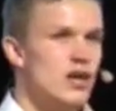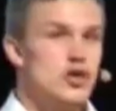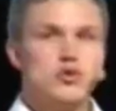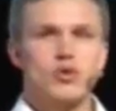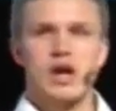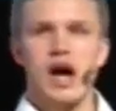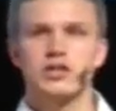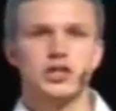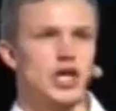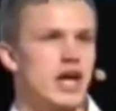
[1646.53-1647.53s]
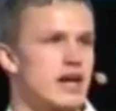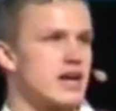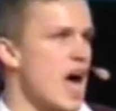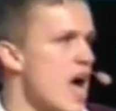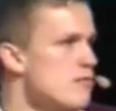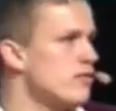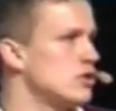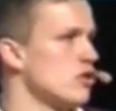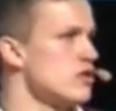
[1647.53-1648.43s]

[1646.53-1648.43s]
You can't share a cab with your